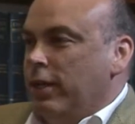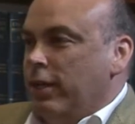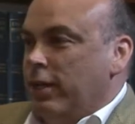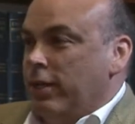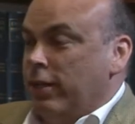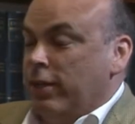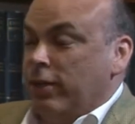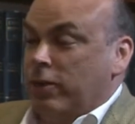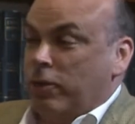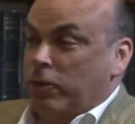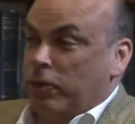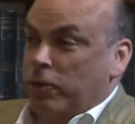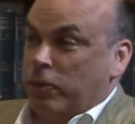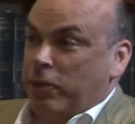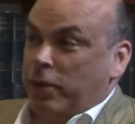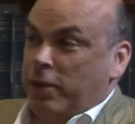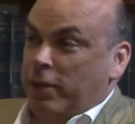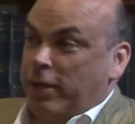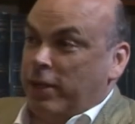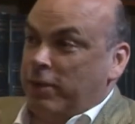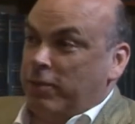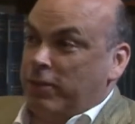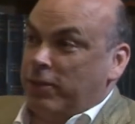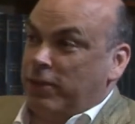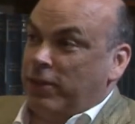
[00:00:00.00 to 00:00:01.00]
And then, of course, we had
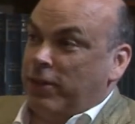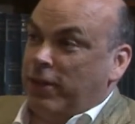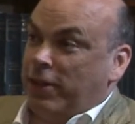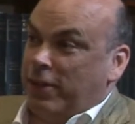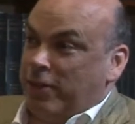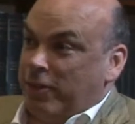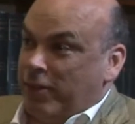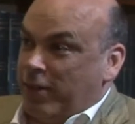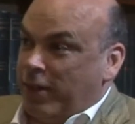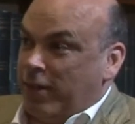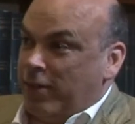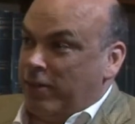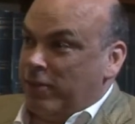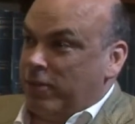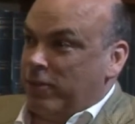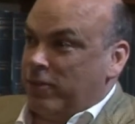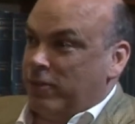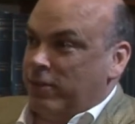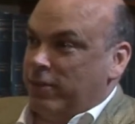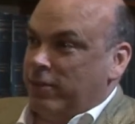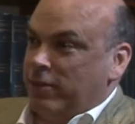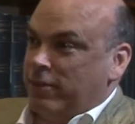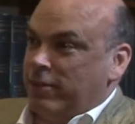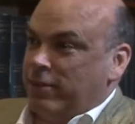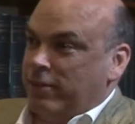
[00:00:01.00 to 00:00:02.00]
the other side of that, which
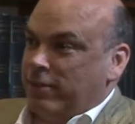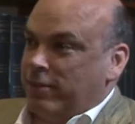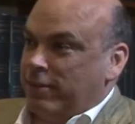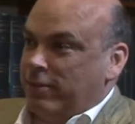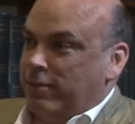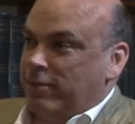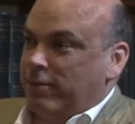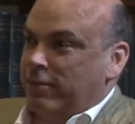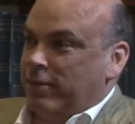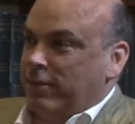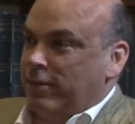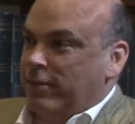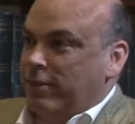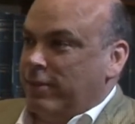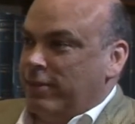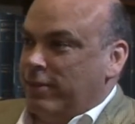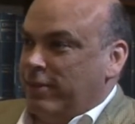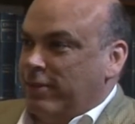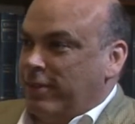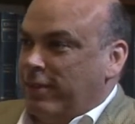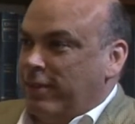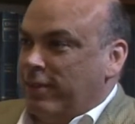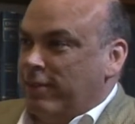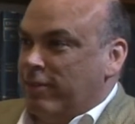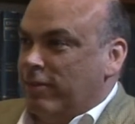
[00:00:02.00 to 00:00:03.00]
is the
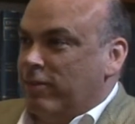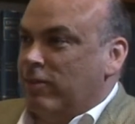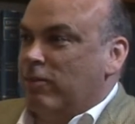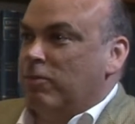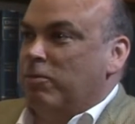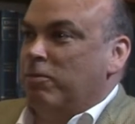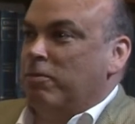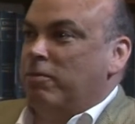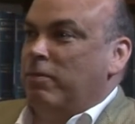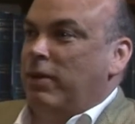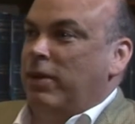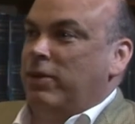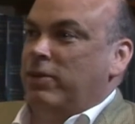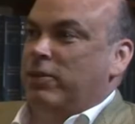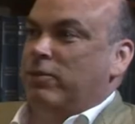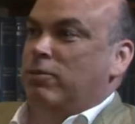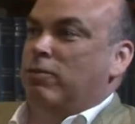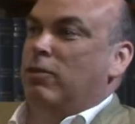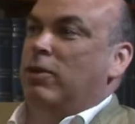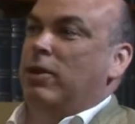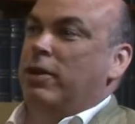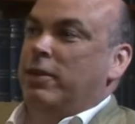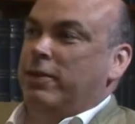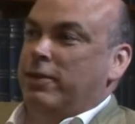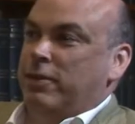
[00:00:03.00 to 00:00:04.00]
sudden massive
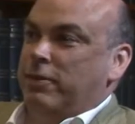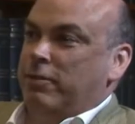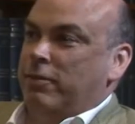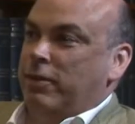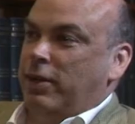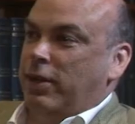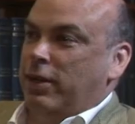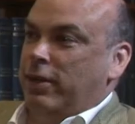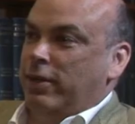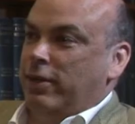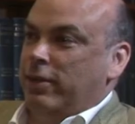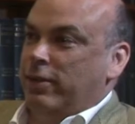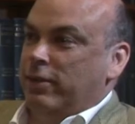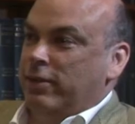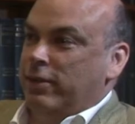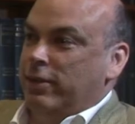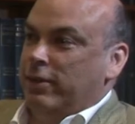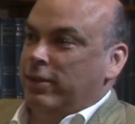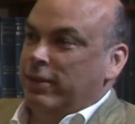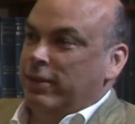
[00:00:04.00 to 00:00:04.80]
rise in value.